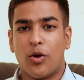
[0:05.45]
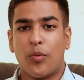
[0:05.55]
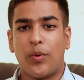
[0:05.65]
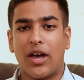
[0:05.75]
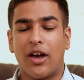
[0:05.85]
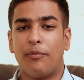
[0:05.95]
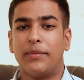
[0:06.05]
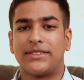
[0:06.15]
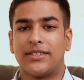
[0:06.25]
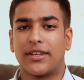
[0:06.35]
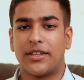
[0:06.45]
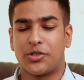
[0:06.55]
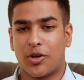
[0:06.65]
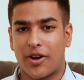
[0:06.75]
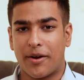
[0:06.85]
We have Mr.
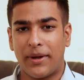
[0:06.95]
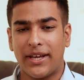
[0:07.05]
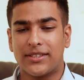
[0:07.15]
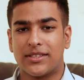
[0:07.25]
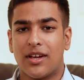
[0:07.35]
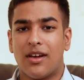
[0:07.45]
Kishore Ramesh,